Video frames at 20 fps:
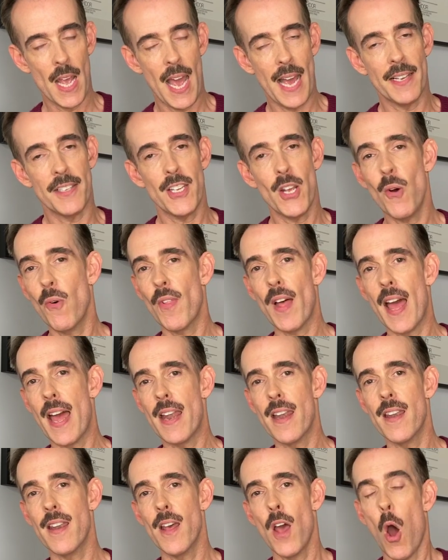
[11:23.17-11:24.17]
Until
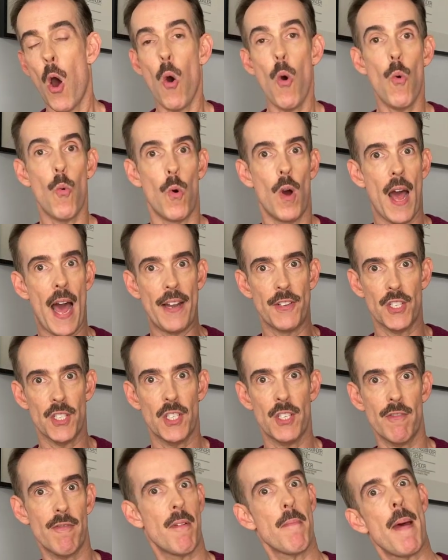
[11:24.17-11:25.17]
then, oh, and
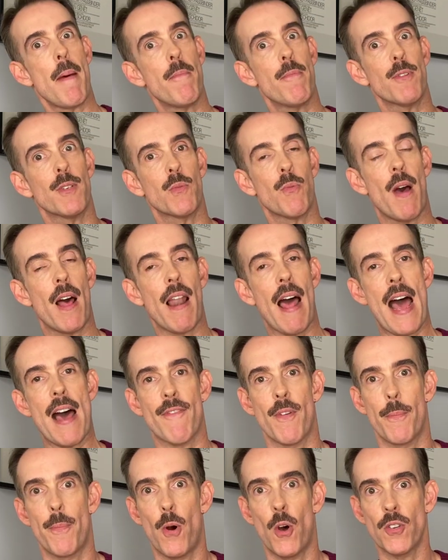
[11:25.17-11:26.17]
just to remember as well, I have
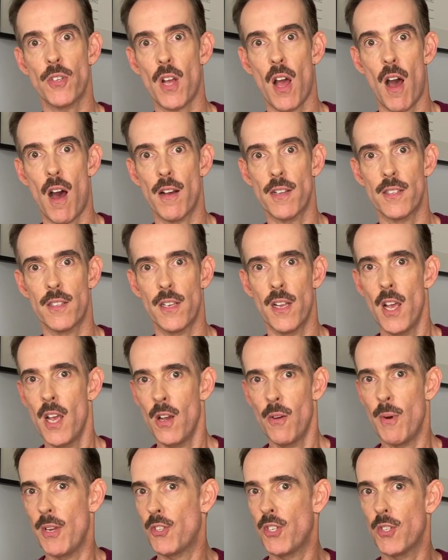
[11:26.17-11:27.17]
a podcast
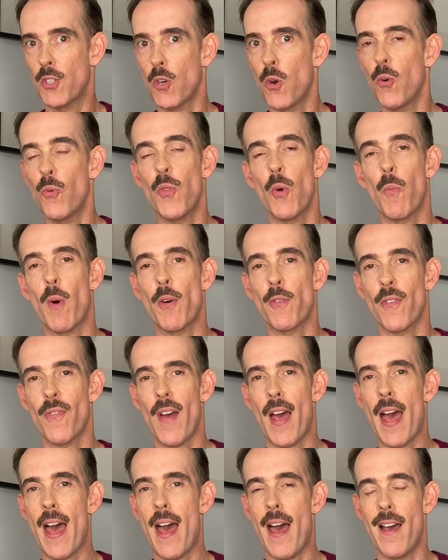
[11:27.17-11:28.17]
which is called The World of
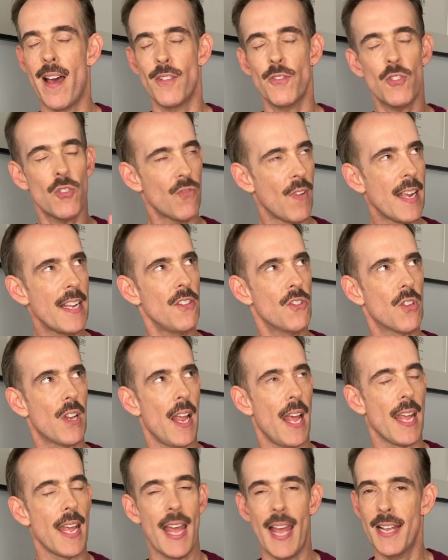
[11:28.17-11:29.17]
Hair, and
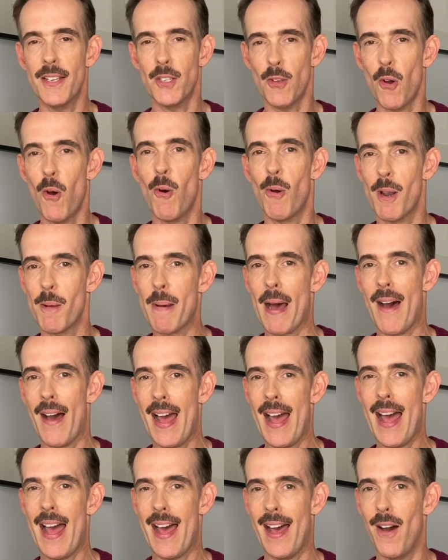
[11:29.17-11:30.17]
strangely, it's all about
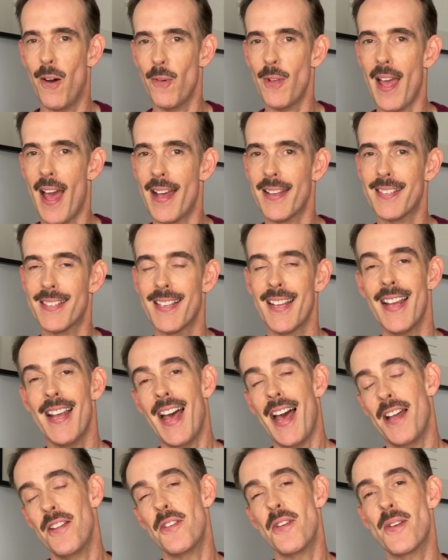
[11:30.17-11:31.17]
hair. Oh yes,
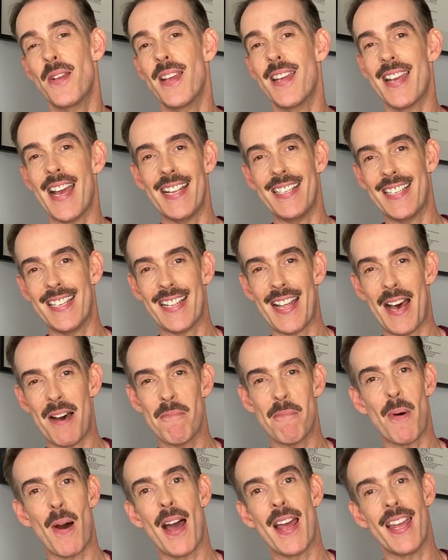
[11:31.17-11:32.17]
and you can get to that
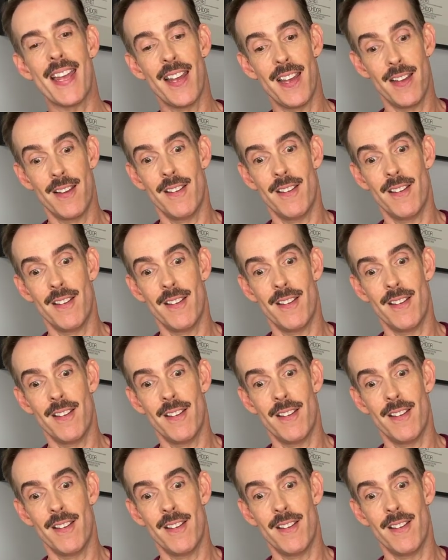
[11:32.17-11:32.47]
by